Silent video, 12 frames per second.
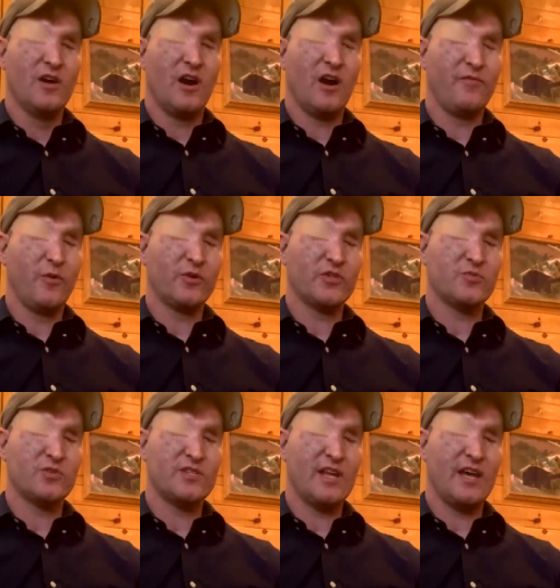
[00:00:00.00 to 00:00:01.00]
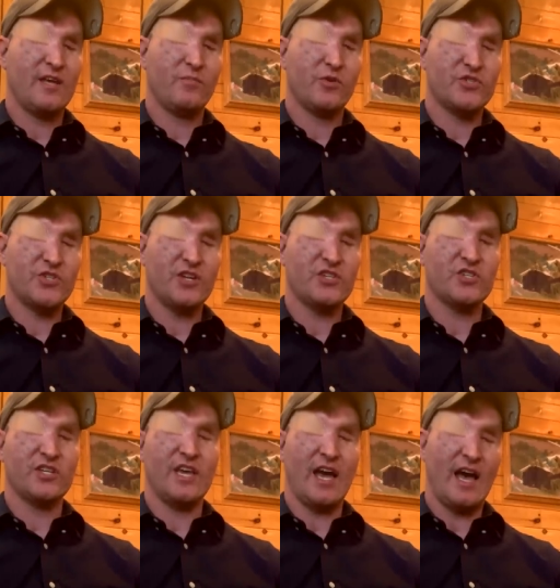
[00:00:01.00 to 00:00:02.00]
Our focus was not
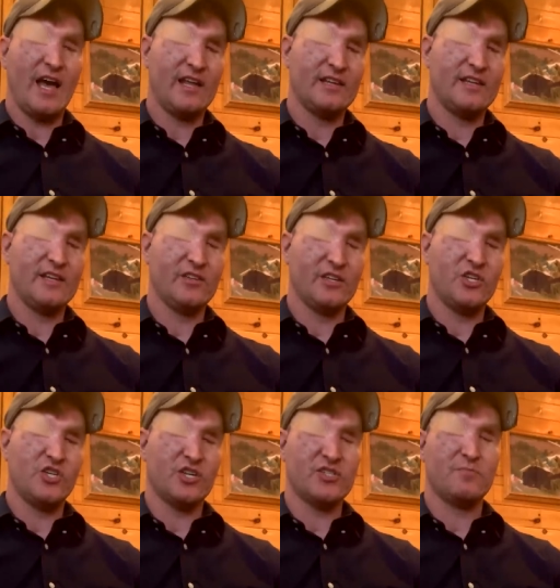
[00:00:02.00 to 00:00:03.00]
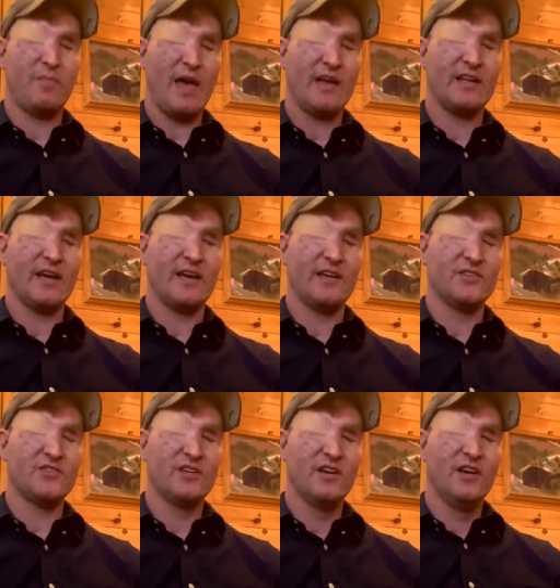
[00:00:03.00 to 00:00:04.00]
precisely on killing just bad
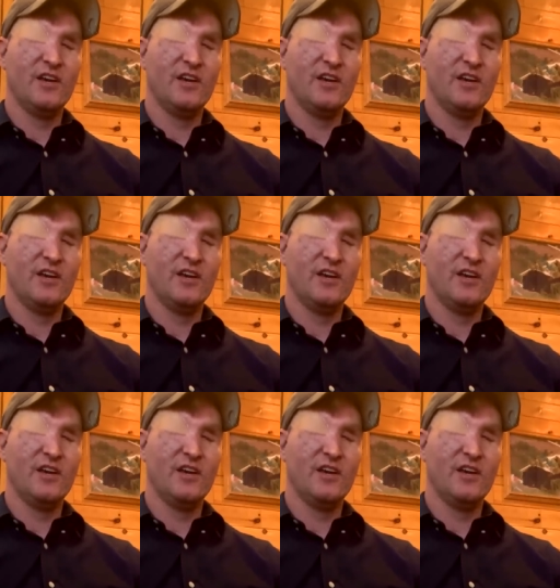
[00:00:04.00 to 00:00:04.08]
guys,